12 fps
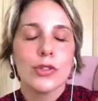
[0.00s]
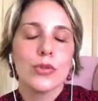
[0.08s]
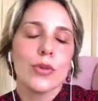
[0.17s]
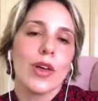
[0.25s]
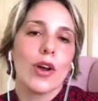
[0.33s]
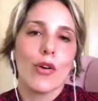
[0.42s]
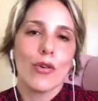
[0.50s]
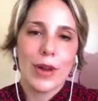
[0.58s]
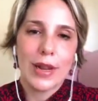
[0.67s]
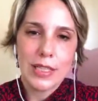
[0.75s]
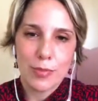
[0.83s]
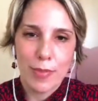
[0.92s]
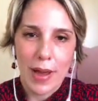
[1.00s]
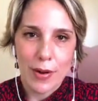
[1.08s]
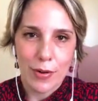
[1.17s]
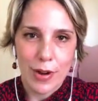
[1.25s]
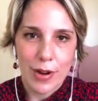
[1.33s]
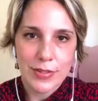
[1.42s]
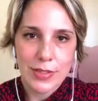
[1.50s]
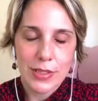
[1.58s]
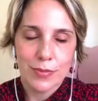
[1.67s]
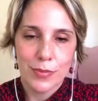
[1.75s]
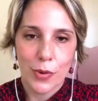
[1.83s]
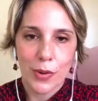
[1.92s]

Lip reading: to the correct paragraphs.